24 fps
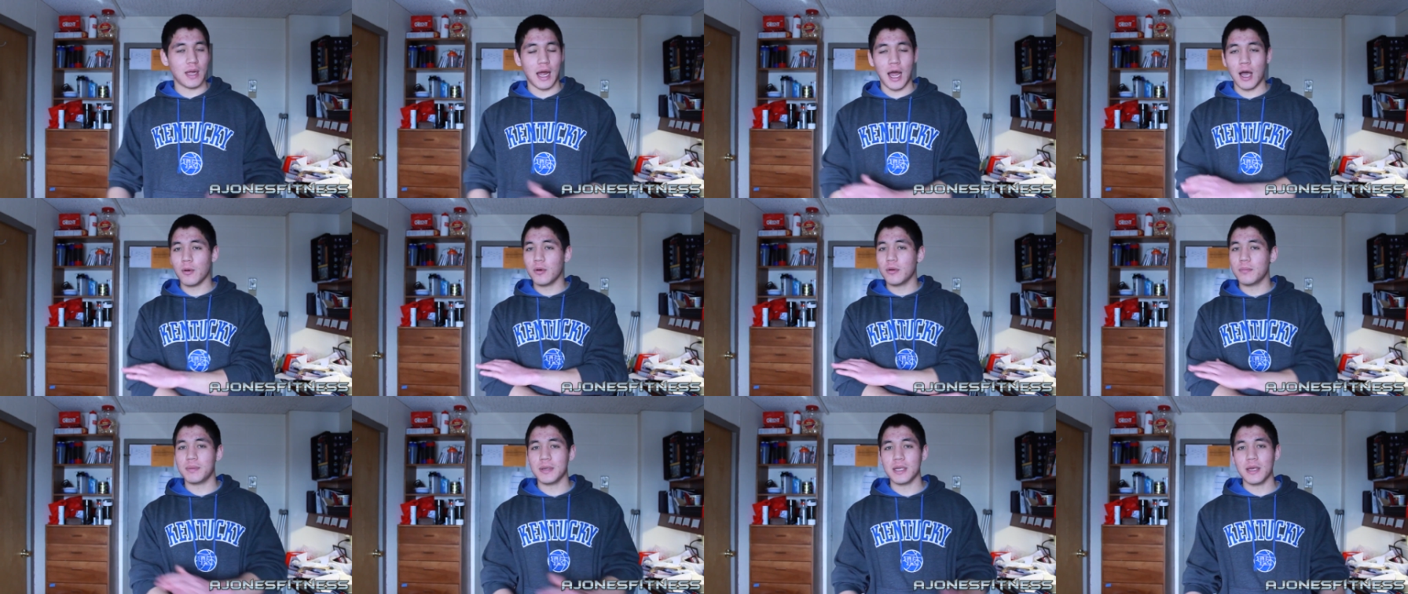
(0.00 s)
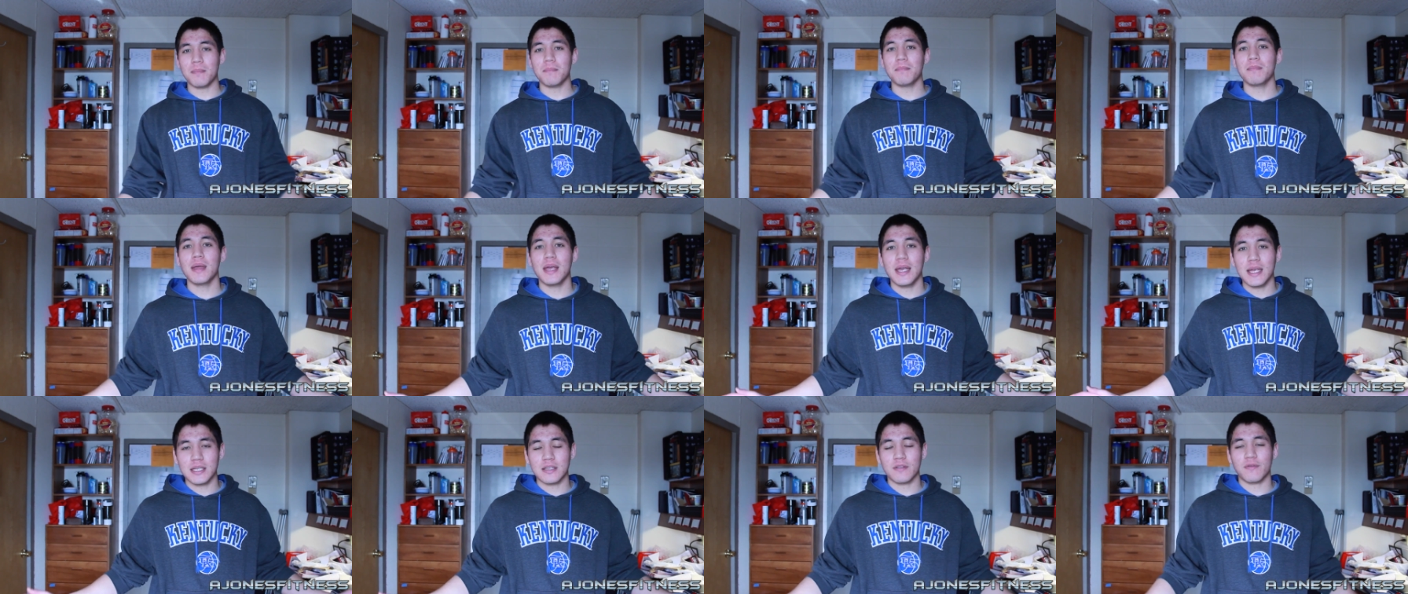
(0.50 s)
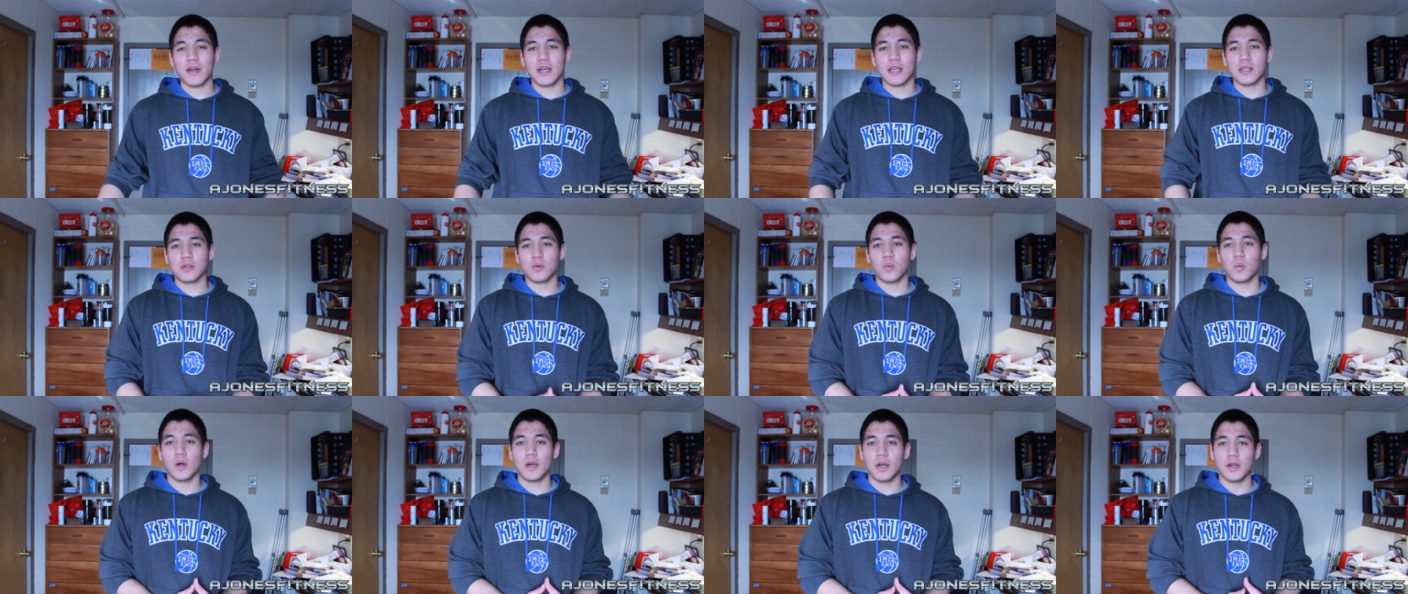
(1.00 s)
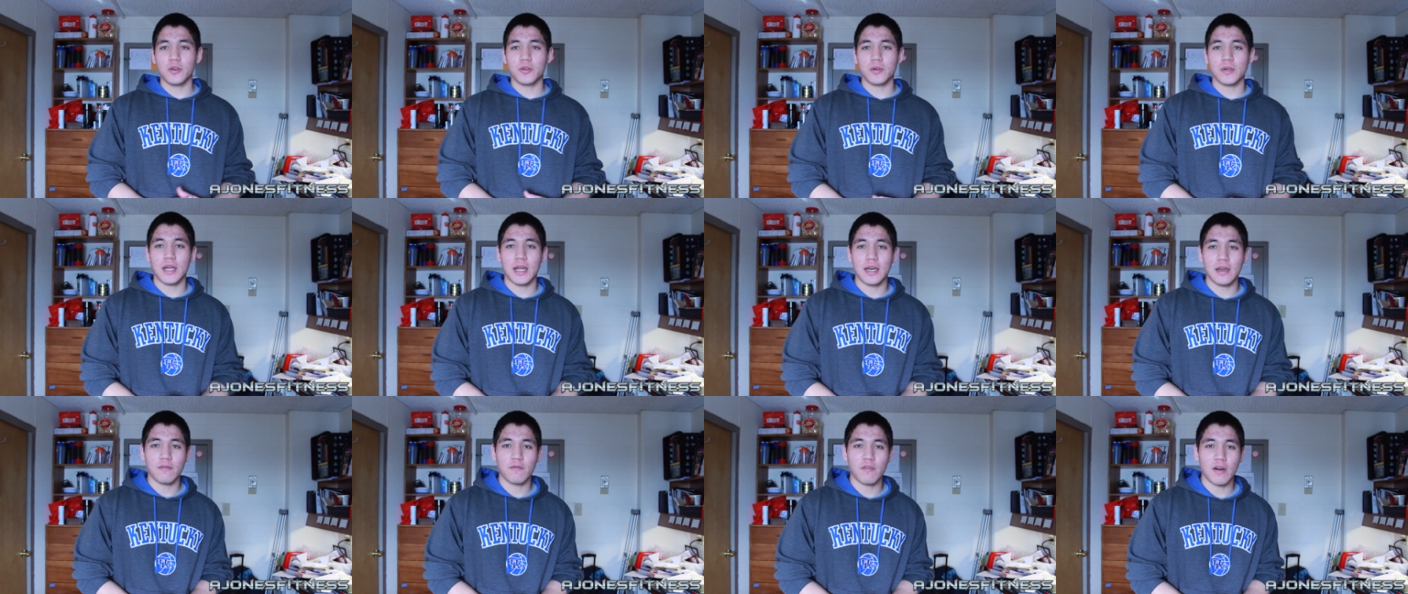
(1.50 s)
I would be amazed if I get to
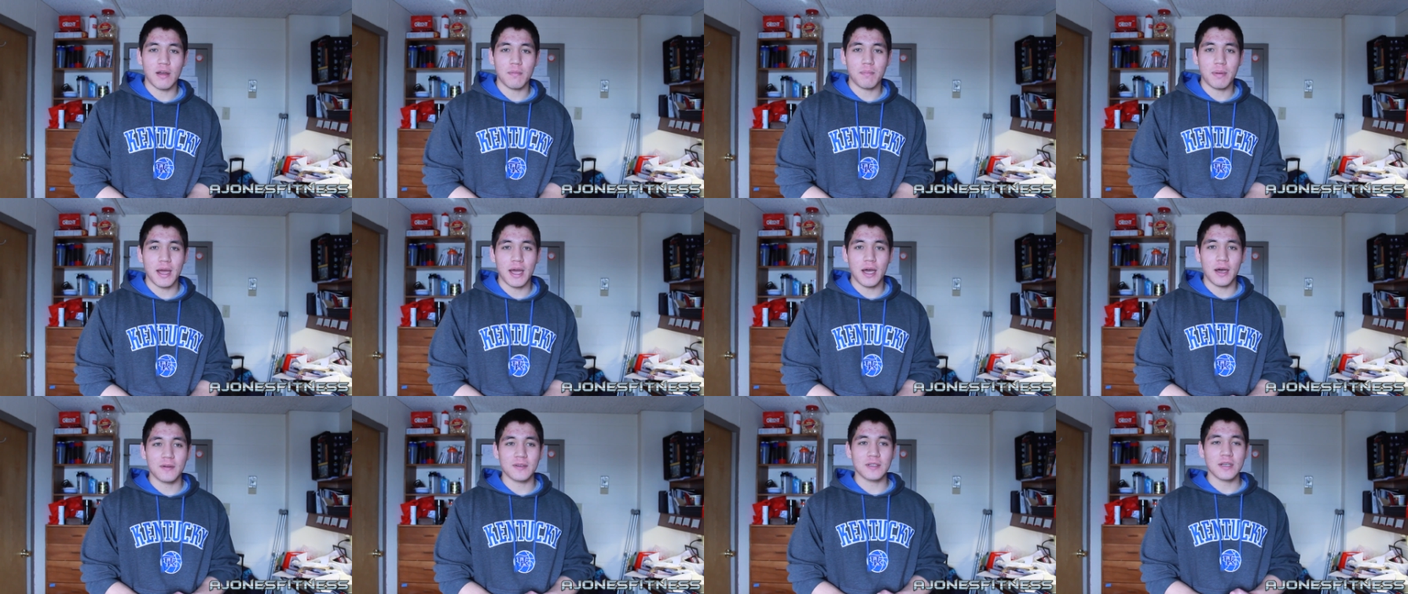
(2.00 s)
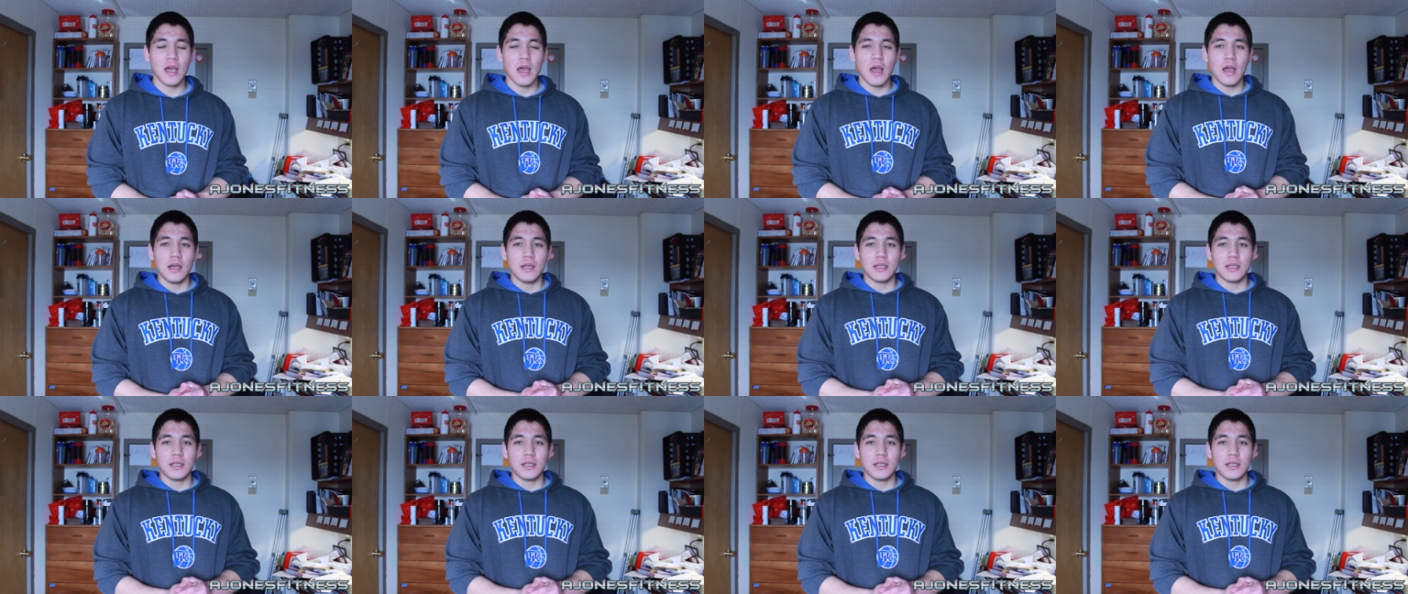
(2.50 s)
195 pounds.